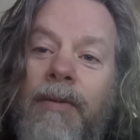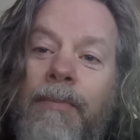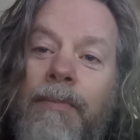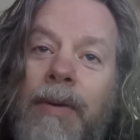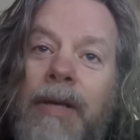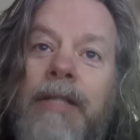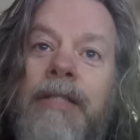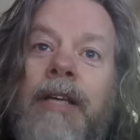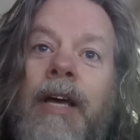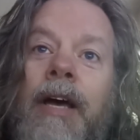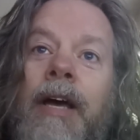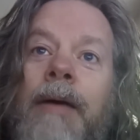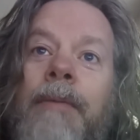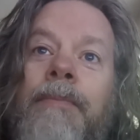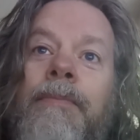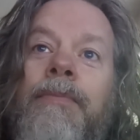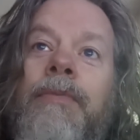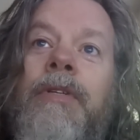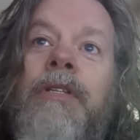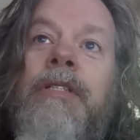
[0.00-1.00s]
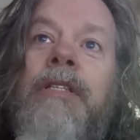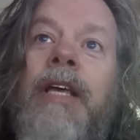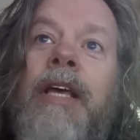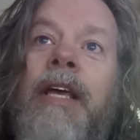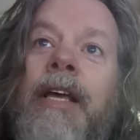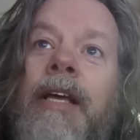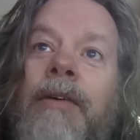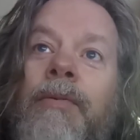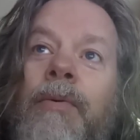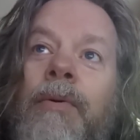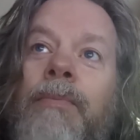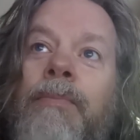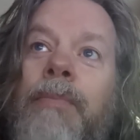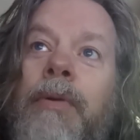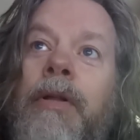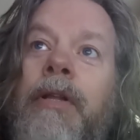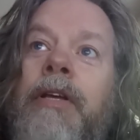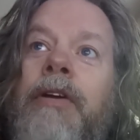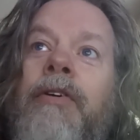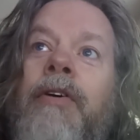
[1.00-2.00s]
big time, saying when
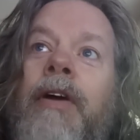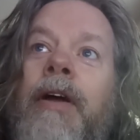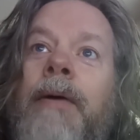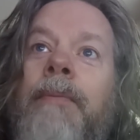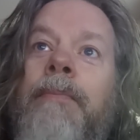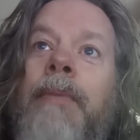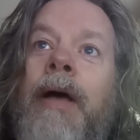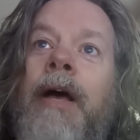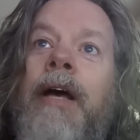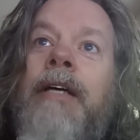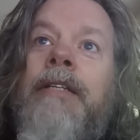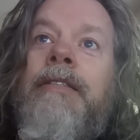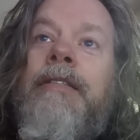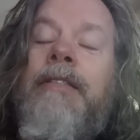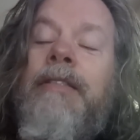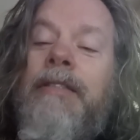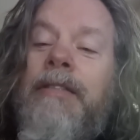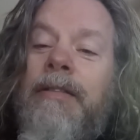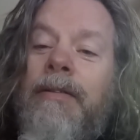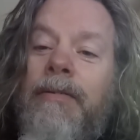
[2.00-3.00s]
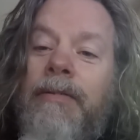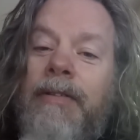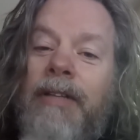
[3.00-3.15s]
Billy Graham passes,